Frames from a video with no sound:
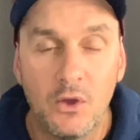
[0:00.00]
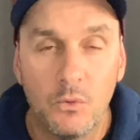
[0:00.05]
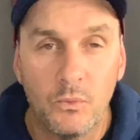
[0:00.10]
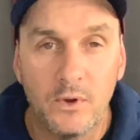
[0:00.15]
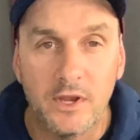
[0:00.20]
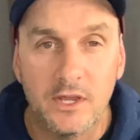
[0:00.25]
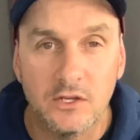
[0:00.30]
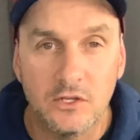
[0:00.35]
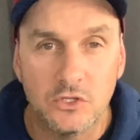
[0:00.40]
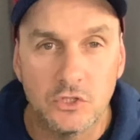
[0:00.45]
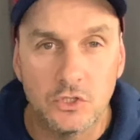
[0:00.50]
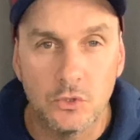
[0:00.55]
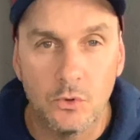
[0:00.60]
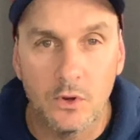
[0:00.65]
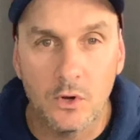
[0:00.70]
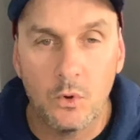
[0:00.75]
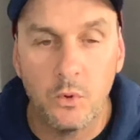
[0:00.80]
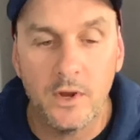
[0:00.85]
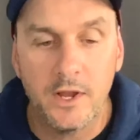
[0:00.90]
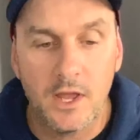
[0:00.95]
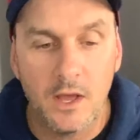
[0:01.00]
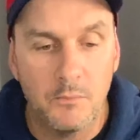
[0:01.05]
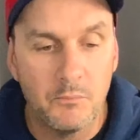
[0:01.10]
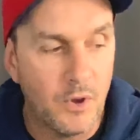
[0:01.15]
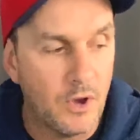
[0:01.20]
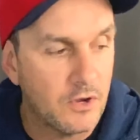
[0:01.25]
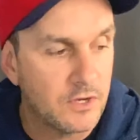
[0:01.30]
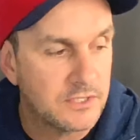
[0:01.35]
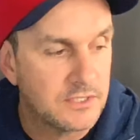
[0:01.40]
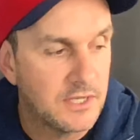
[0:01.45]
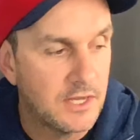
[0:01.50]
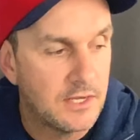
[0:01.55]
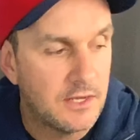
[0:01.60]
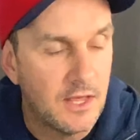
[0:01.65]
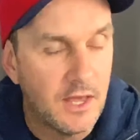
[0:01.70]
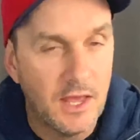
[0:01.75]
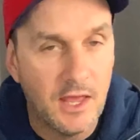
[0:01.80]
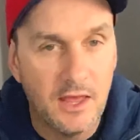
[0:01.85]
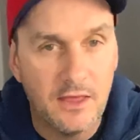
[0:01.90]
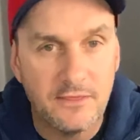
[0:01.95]
We're going to do a quick unboxing,
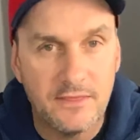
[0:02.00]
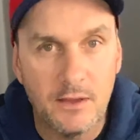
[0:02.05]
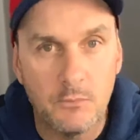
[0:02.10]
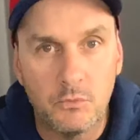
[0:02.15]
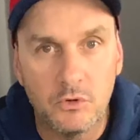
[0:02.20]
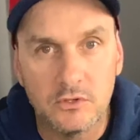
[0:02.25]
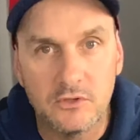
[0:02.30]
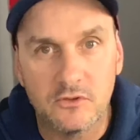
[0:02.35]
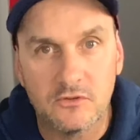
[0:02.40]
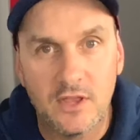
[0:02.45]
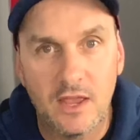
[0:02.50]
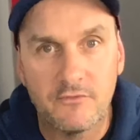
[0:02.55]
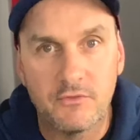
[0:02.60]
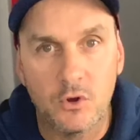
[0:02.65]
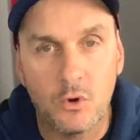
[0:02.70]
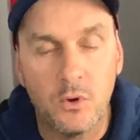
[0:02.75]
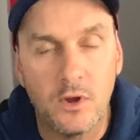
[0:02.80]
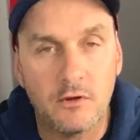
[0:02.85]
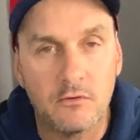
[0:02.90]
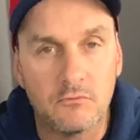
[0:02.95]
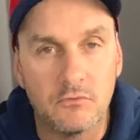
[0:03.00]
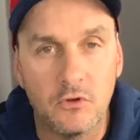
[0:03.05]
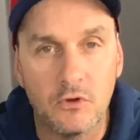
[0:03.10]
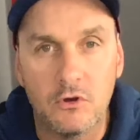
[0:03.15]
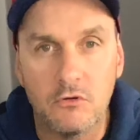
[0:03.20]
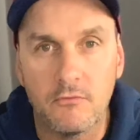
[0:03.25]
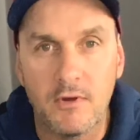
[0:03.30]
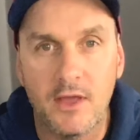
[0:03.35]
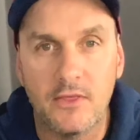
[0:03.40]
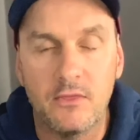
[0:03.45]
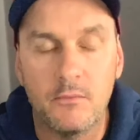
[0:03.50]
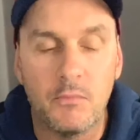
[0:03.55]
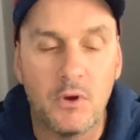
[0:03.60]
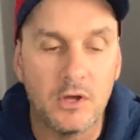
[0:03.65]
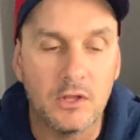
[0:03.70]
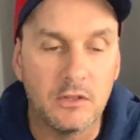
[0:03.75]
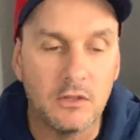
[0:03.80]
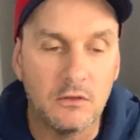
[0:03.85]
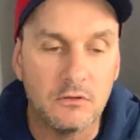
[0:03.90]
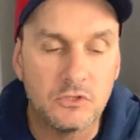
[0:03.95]
then we'll just have a quick look around the
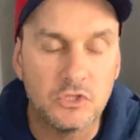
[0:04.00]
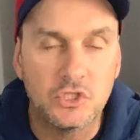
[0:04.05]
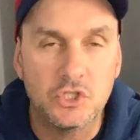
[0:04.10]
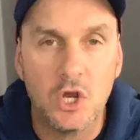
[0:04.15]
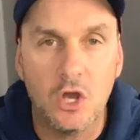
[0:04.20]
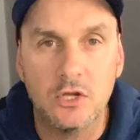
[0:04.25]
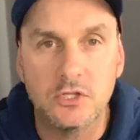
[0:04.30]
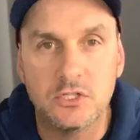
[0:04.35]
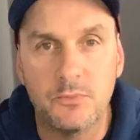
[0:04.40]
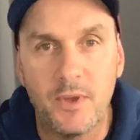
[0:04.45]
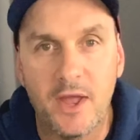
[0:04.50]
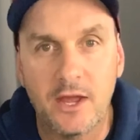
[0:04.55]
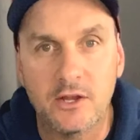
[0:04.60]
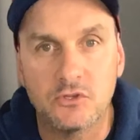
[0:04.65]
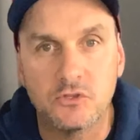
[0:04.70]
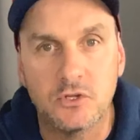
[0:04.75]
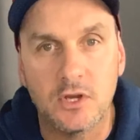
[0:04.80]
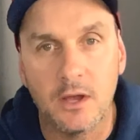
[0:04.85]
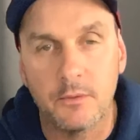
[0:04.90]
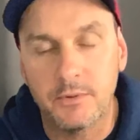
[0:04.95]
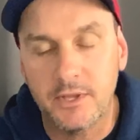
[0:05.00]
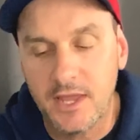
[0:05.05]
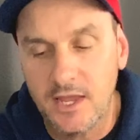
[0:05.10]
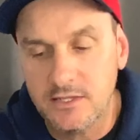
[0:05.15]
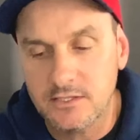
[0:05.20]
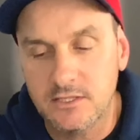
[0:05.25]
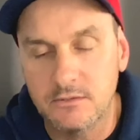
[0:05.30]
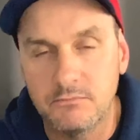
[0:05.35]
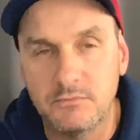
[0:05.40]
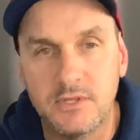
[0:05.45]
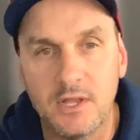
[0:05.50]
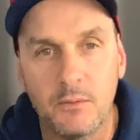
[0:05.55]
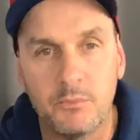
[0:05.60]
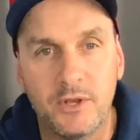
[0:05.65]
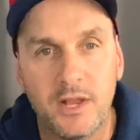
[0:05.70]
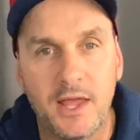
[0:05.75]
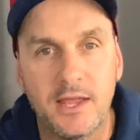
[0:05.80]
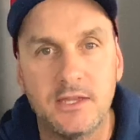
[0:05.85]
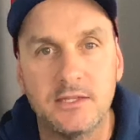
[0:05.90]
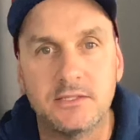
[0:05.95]
model, charge the battery up, get some
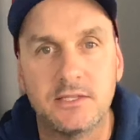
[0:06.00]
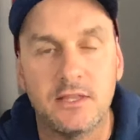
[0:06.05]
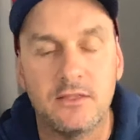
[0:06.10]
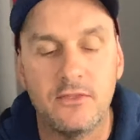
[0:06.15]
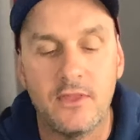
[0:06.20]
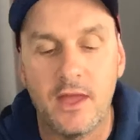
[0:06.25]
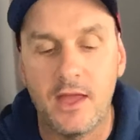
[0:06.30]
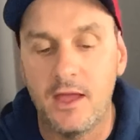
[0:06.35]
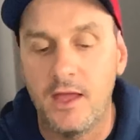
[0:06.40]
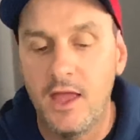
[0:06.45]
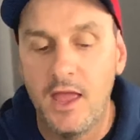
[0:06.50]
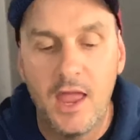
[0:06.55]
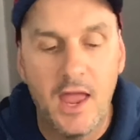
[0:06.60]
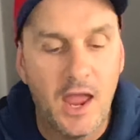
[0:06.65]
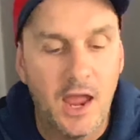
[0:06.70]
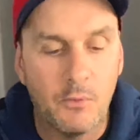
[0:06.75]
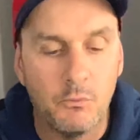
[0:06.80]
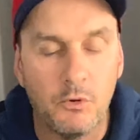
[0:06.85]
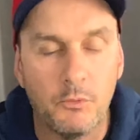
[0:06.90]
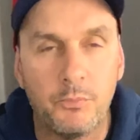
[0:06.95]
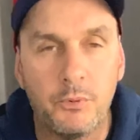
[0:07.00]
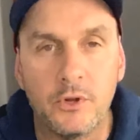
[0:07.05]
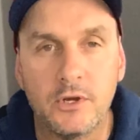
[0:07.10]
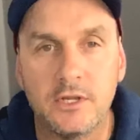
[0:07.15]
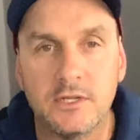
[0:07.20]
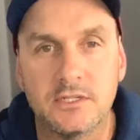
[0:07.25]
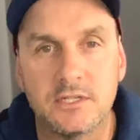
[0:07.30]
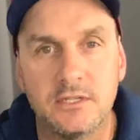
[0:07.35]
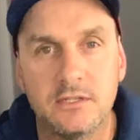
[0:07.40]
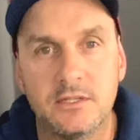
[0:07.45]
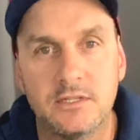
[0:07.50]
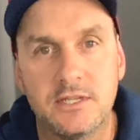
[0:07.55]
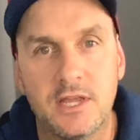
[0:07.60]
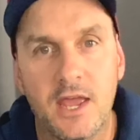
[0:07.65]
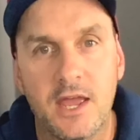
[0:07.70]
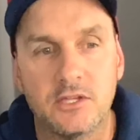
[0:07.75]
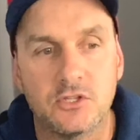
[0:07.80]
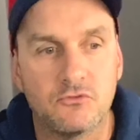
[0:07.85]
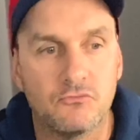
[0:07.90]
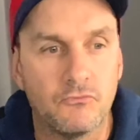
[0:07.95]
AA's in there, and we'll put it to the
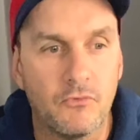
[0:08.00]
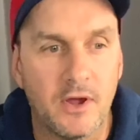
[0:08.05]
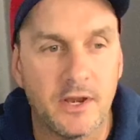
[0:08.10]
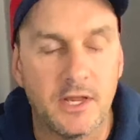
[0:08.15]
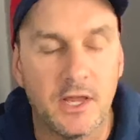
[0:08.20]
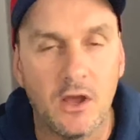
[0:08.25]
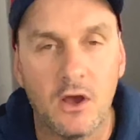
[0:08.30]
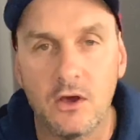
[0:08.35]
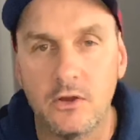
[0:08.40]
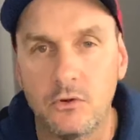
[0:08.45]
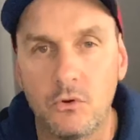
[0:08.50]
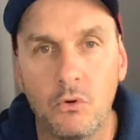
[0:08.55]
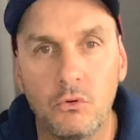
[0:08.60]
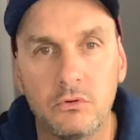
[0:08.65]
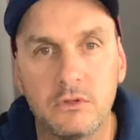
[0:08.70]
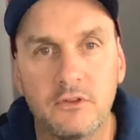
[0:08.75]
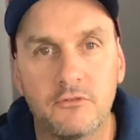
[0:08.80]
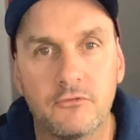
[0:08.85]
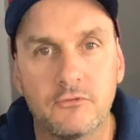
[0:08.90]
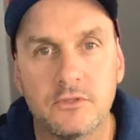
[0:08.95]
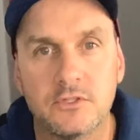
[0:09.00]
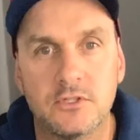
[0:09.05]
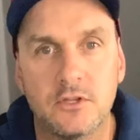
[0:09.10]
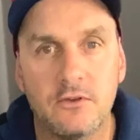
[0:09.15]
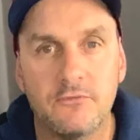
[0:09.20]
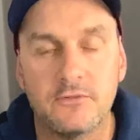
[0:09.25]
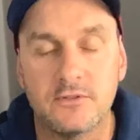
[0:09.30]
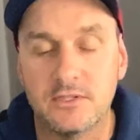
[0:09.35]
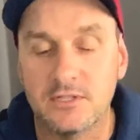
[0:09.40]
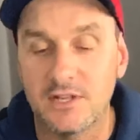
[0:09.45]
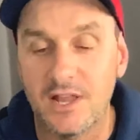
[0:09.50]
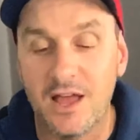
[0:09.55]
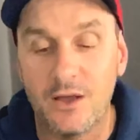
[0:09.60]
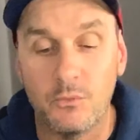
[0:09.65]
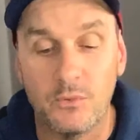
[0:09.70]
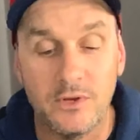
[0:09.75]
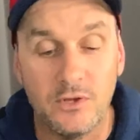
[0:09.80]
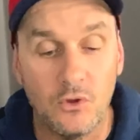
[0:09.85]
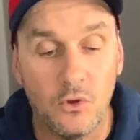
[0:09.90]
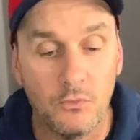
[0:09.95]
test, run it on all different surfaces
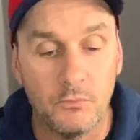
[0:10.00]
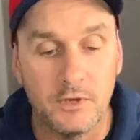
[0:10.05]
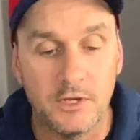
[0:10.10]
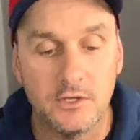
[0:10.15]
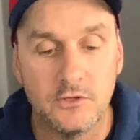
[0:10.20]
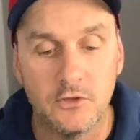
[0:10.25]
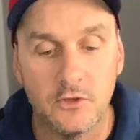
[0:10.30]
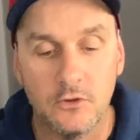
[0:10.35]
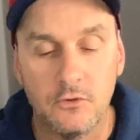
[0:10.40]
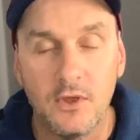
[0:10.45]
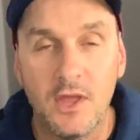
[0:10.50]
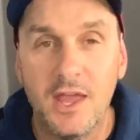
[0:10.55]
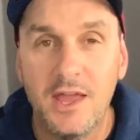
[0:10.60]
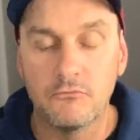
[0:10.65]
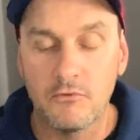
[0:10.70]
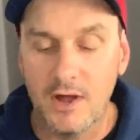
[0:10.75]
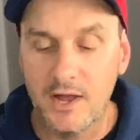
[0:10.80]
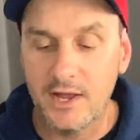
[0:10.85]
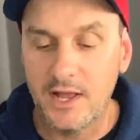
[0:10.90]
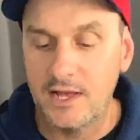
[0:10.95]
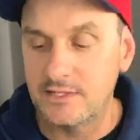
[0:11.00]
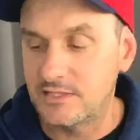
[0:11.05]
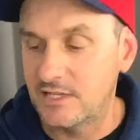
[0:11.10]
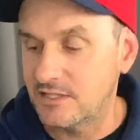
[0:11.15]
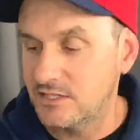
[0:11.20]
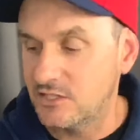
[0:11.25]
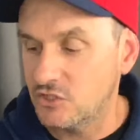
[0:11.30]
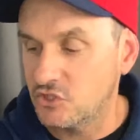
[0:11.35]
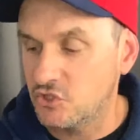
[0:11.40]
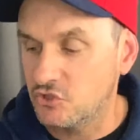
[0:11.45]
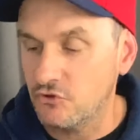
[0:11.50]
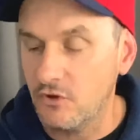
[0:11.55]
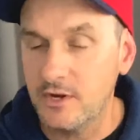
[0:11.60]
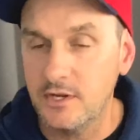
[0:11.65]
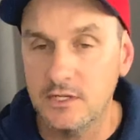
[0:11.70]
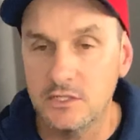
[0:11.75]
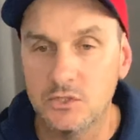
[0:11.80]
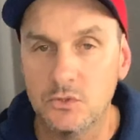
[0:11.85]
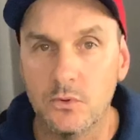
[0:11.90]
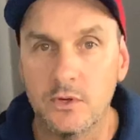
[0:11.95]
like we normally do. Right guys, let's get
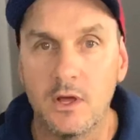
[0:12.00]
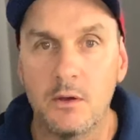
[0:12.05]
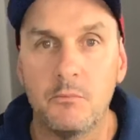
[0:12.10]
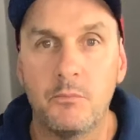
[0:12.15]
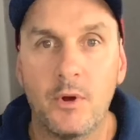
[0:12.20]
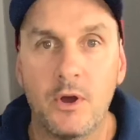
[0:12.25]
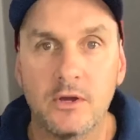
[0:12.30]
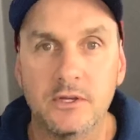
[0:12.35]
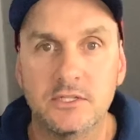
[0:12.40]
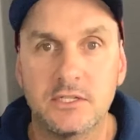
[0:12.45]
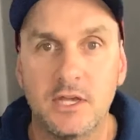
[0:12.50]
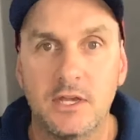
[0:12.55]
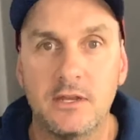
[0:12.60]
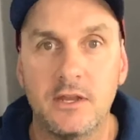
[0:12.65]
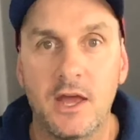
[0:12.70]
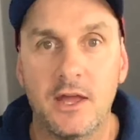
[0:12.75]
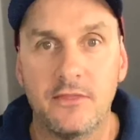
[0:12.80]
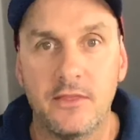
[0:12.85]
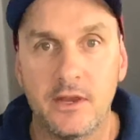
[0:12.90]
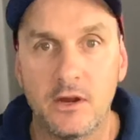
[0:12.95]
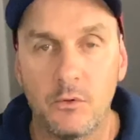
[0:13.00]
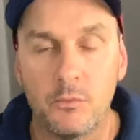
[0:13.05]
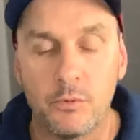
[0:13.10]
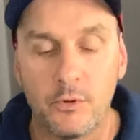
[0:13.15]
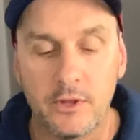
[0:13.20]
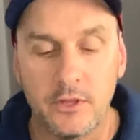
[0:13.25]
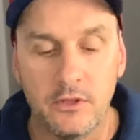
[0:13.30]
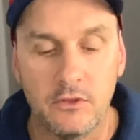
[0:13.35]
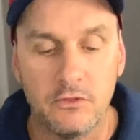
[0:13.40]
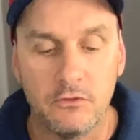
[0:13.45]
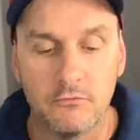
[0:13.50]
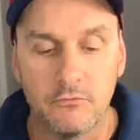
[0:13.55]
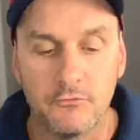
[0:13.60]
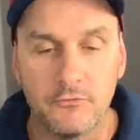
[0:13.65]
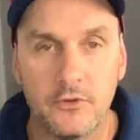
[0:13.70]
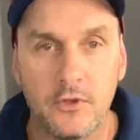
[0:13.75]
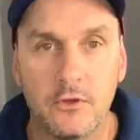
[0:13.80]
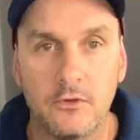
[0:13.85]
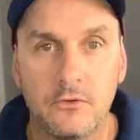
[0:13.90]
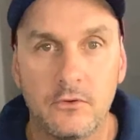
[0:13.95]
straight into an unboxing, and then I'll bring you the
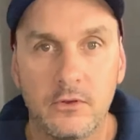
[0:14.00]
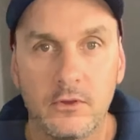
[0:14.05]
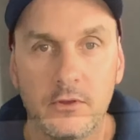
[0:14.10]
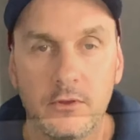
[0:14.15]
review.